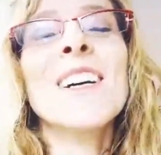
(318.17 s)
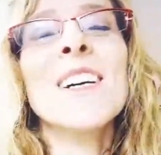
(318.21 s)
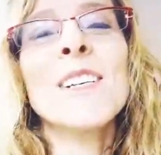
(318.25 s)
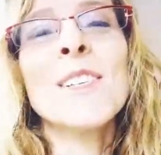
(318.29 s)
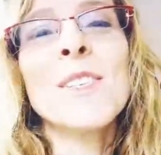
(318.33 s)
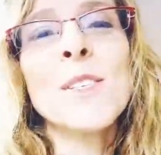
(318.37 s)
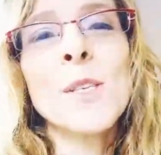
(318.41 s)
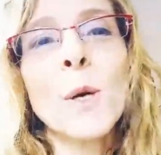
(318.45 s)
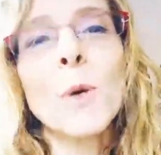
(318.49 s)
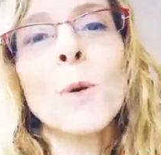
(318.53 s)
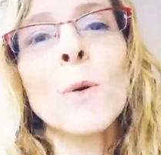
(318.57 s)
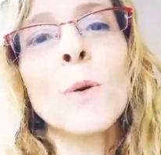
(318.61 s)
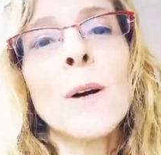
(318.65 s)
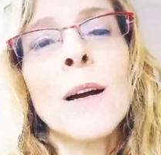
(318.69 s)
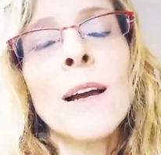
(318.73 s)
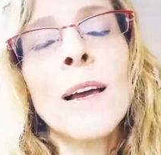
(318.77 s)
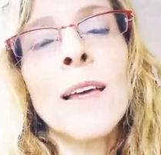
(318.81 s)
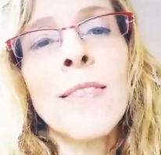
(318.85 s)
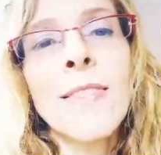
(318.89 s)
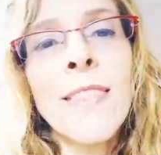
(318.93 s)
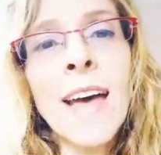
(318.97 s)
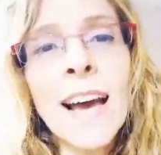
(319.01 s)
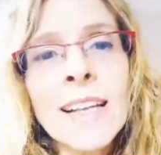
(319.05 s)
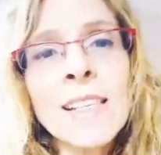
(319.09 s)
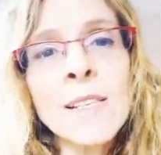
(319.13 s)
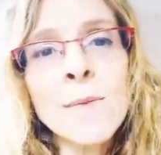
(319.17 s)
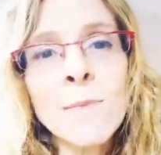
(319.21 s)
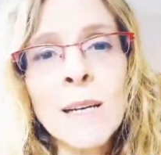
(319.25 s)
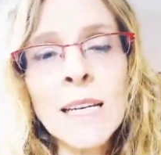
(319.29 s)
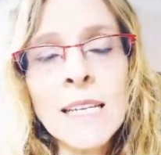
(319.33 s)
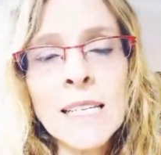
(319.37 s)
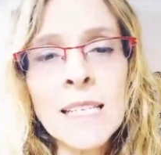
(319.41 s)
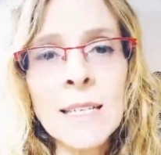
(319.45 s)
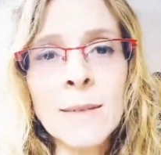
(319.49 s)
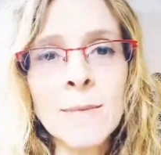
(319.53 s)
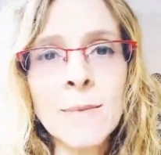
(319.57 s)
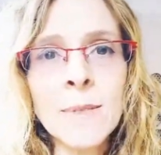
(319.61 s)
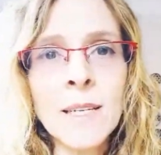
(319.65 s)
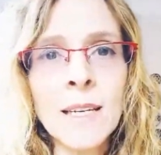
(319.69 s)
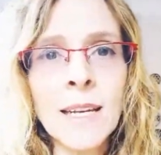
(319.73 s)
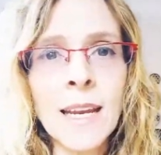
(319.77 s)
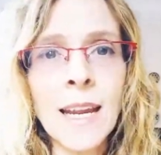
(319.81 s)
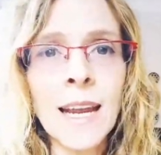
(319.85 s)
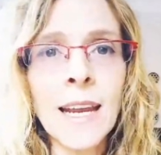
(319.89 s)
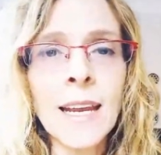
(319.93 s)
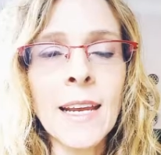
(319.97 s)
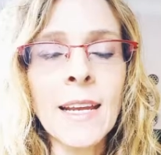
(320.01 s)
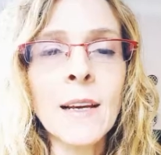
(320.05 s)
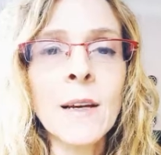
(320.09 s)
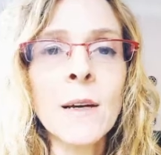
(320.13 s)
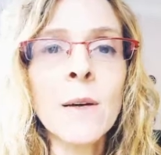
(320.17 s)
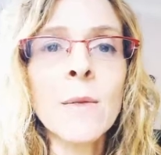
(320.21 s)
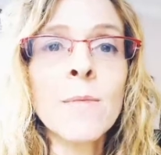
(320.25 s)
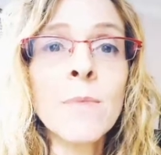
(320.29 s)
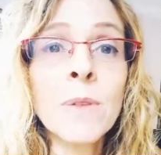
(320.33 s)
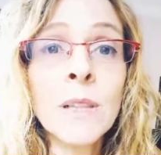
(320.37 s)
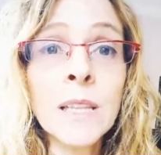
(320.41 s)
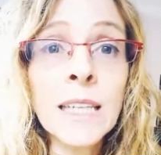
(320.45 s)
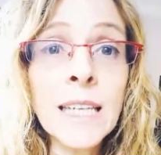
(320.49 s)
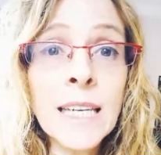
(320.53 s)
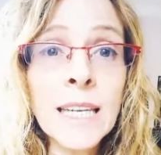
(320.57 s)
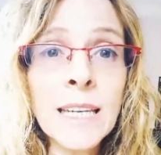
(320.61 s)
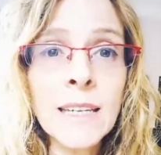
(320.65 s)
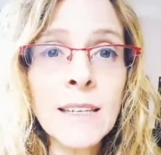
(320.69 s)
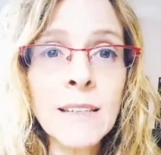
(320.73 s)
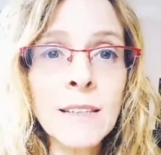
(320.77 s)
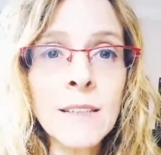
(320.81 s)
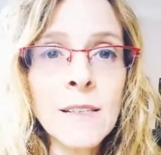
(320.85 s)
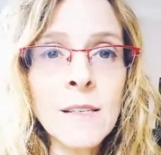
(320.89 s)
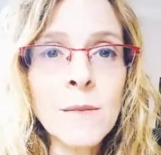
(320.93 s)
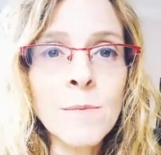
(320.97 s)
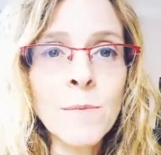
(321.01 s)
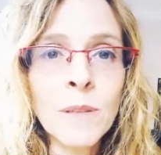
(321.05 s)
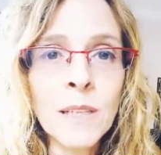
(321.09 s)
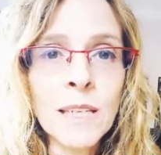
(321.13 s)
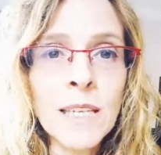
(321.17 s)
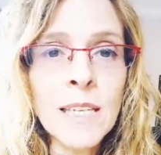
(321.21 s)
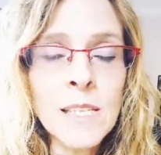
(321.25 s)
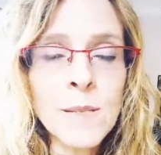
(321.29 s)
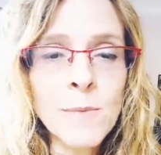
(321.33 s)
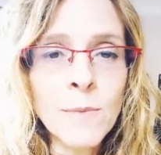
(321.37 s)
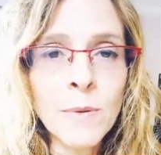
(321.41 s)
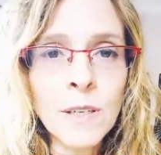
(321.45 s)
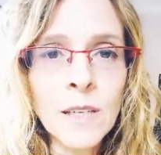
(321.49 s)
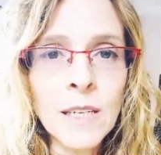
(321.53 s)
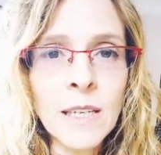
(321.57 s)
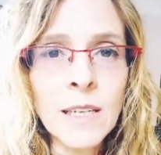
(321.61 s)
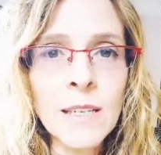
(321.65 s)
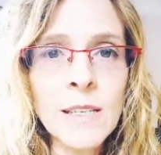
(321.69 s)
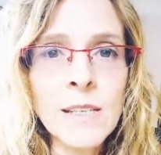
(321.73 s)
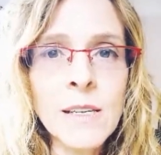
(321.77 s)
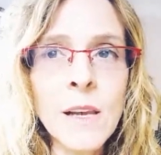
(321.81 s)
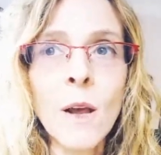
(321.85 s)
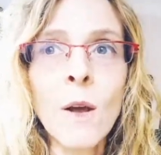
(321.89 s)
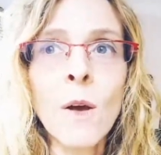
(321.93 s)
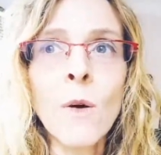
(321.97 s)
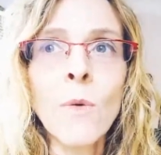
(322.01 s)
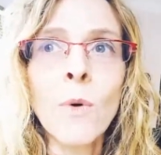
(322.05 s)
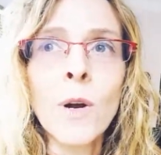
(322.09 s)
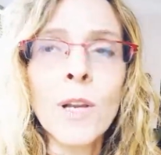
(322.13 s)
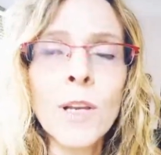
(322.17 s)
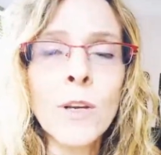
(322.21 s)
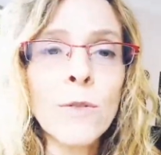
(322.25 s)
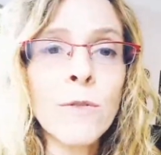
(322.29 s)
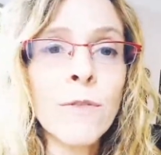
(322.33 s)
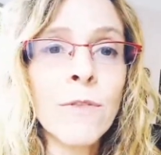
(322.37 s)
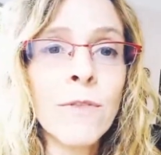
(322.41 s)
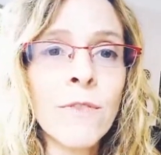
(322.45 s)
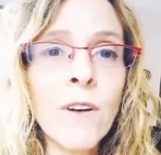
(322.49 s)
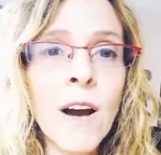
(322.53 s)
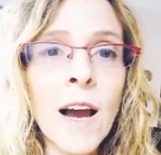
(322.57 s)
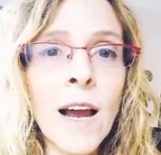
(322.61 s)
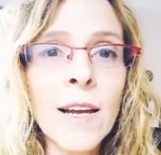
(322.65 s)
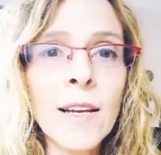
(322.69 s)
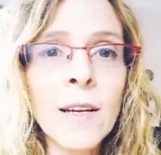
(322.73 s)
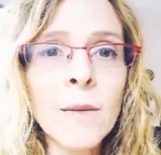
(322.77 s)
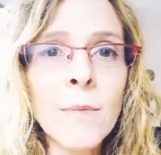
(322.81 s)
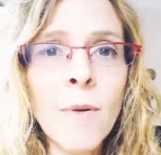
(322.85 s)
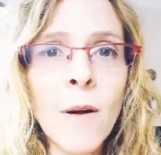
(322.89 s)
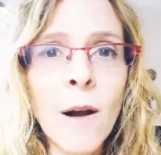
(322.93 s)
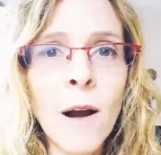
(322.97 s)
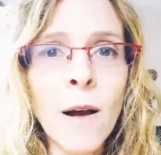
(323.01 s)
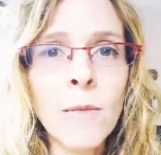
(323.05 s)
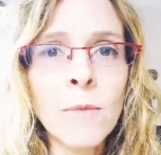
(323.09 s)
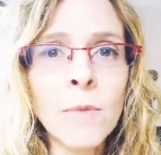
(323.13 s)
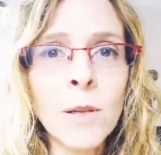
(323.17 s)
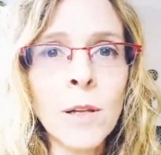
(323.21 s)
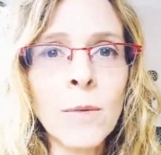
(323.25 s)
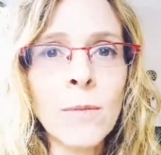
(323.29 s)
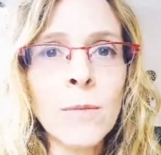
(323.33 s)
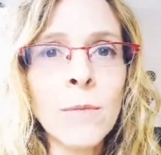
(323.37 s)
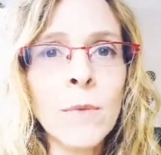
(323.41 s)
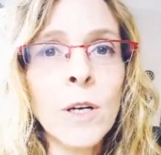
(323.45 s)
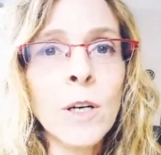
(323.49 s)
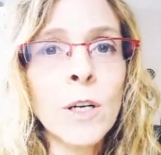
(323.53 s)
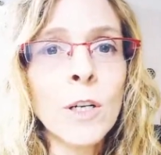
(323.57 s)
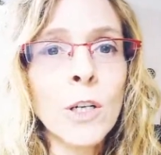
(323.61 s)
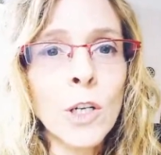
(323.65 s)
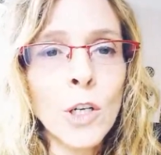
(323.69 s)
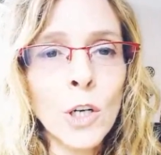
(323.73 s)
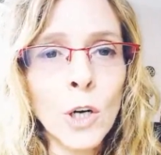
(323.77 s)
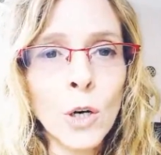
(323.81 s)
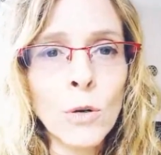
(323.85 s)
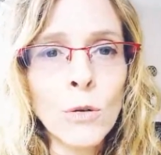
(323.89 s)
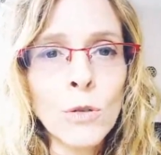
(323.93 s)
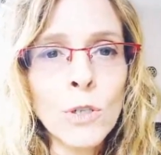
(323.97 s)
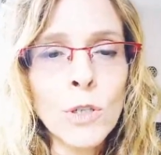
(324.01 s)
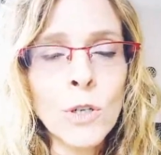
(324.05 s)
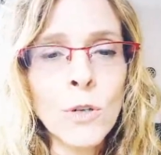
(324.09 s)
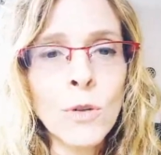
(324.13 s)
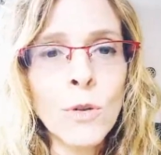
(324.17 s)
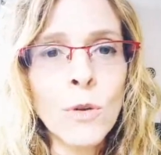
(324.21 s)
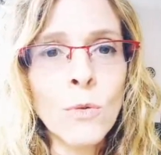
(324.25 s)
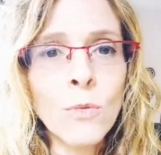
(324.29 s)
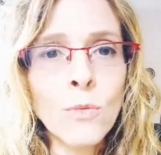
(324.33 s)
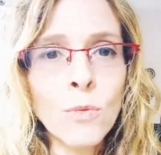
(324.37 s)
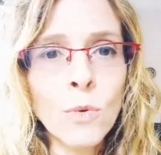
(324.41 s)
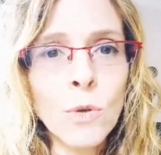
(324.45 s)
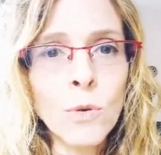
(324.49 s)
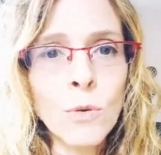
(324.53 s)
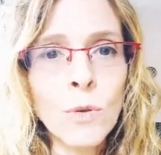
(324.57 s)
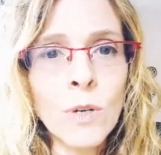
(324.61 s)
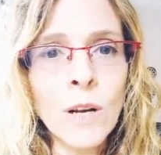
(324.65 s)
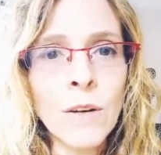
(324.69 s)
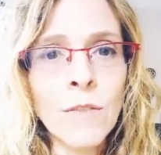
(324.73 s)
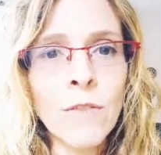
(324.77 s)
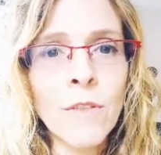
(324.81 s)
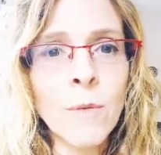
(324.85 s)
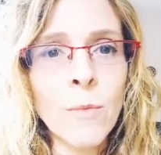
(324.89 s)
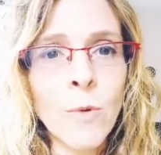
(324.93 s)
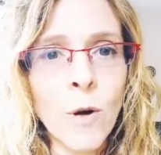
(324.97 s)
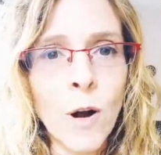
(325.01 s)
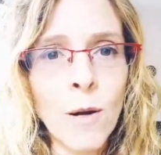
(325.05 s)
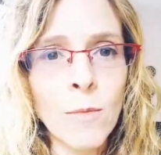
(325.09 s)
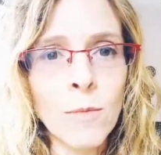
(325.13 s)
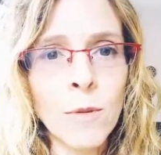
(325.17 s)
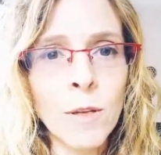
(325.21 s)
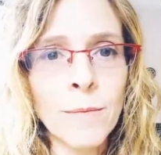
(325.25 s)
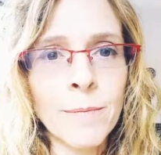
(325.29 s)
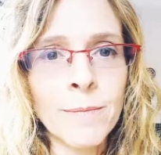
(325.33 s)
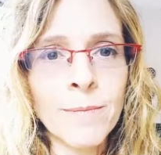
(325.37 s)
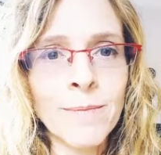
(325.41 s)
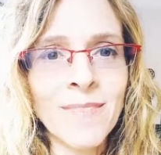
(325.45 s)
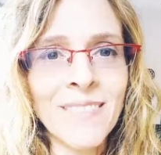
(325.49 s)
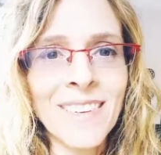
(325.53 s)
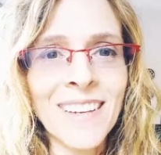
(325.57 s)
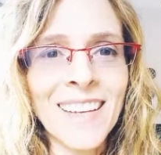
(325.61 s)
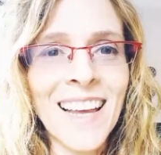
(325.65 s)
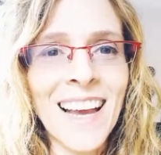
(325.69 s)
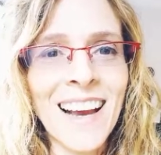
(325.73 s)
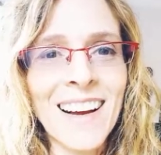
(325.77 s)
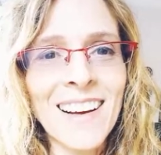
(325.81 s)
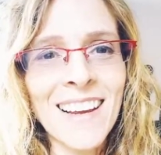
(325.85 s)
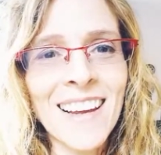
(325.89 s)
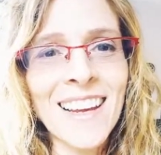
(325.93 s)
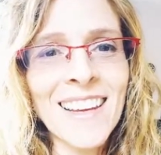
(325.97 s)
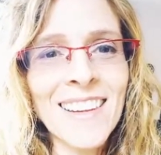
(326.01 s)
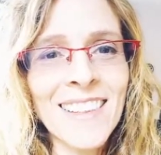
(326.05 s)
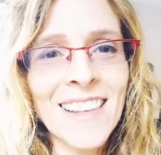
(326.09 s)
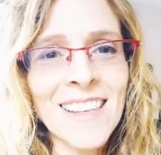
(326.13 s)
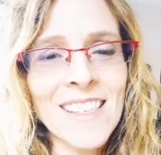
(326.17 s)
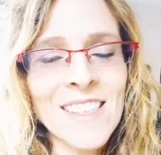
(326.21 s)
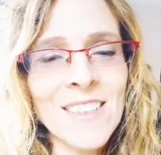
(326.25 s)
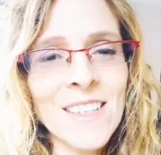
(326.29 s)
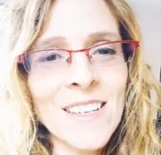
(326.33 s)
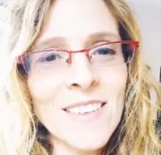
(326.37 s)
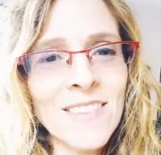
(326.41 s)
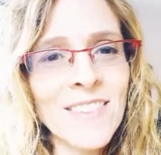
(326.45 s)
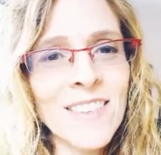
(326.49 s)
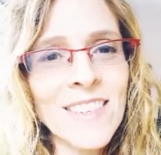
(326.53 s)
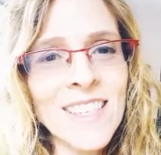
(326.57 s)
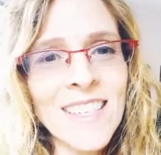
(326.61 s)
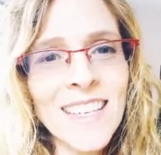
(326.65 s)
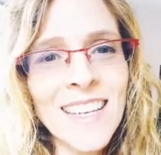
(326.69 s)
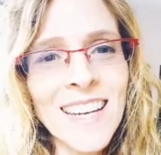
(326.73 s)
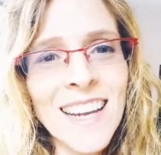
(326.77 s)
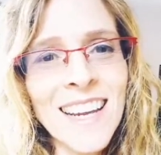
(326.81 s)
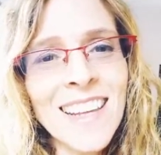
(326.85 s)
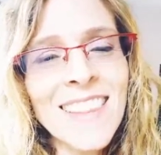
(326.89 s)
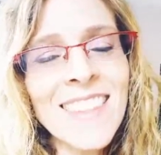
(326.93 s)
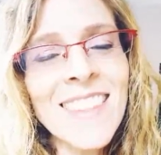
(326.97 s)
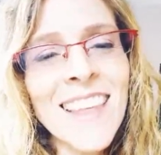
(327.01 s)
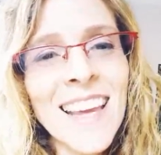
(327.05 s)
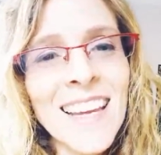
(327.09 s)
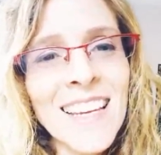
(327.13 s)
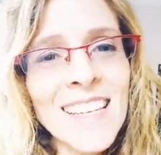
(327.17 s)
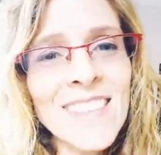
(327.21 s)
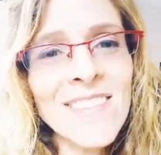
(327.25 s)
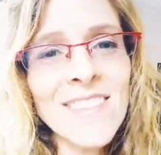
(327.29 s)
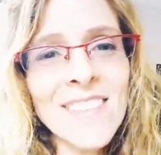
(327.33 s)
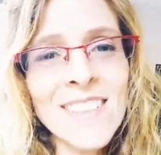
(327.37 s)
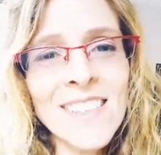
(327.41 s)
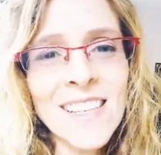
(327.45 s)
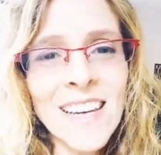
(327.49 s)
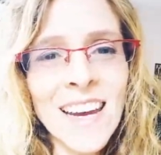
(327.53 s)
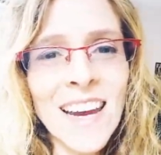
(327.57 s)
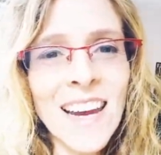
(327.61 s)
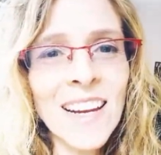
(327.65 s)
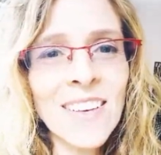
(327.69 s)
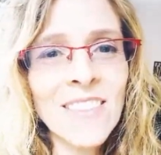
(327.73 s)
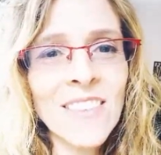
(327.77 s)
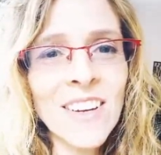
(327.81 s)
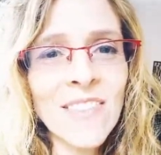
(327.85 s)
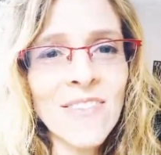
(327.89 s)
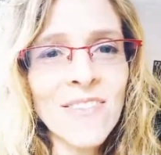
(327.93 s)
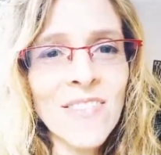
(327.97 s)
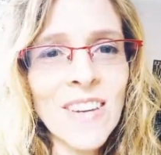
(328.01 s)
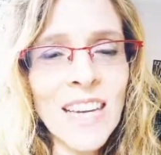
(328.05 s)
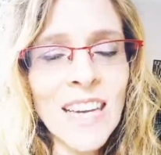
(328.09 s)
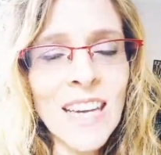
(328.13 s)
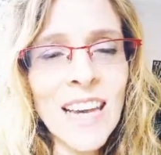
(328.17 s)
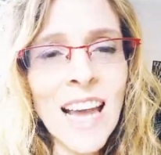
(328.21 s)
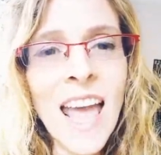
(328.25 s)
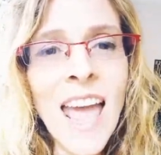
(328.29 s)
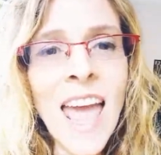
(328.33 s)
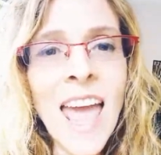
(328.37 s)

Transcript: So that's my tip today. Please, please, please, when you find a problem, go to the root of the problem. Okay, that's your tip for today. Thanks for staying with me.